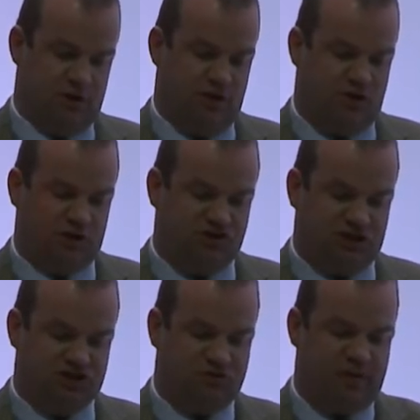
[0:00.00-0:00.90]
Through a
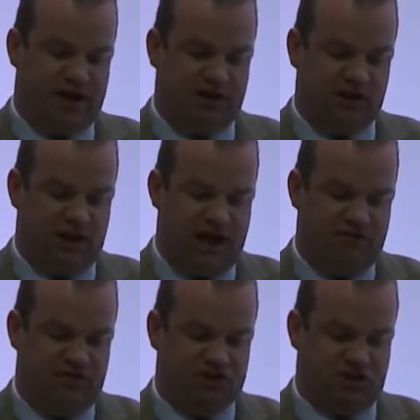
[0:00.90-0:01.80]
transparent
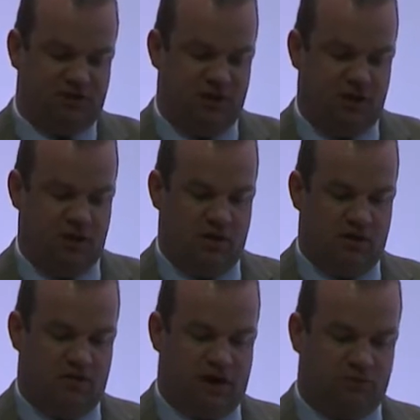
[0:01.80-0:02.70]
live vision
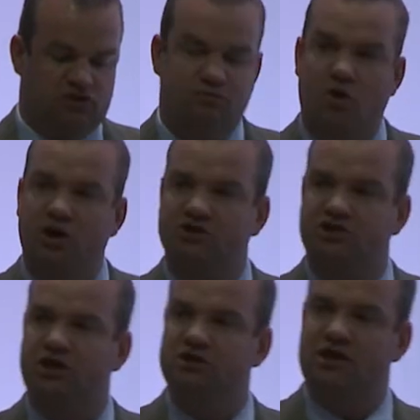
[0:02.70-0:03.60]
that was
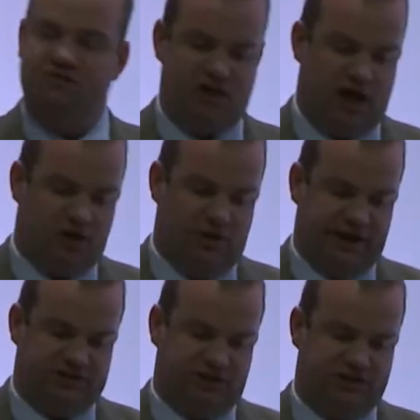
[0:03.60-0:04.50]
monitored and
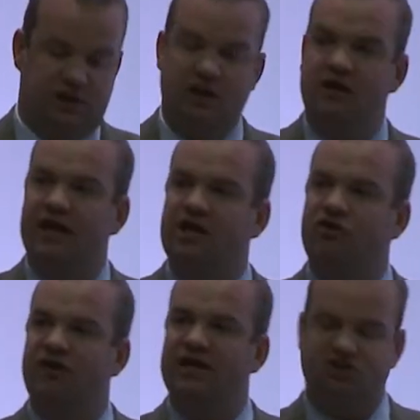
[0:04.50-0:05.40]
evaluated, it
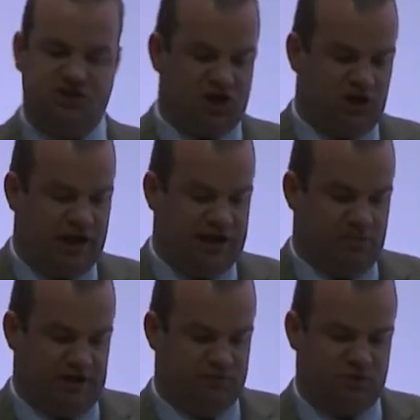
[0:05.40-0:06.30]
created an
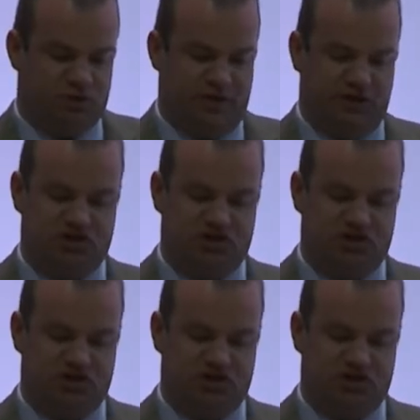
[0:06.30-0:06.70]
alignment between their